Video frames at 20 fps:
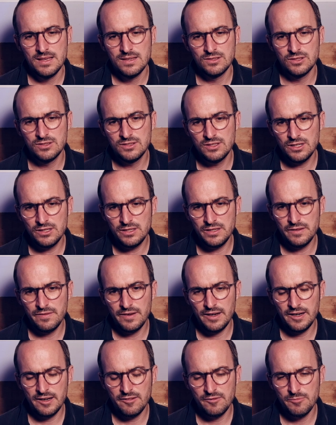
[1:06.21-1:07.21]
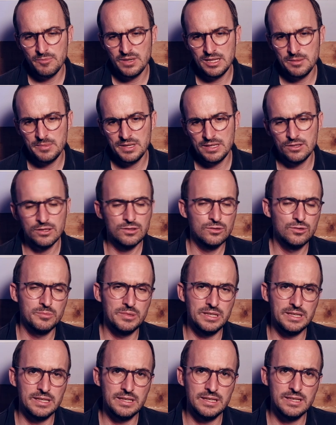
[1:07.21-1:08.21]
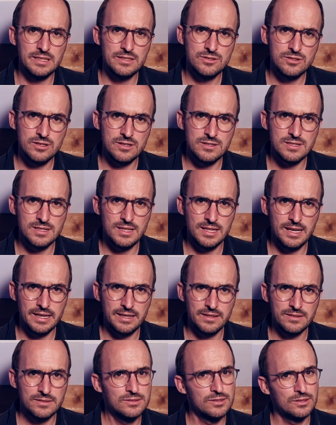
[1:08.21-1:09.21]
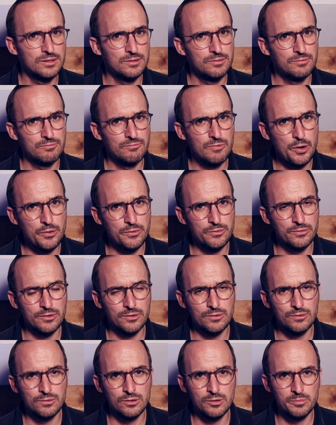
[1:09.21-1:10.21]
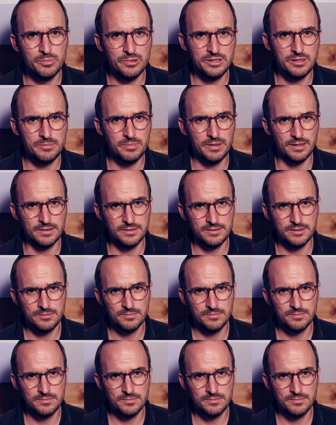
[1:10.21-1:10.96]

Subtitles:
The 35mm to me is just like the Rose to the Petit Prince,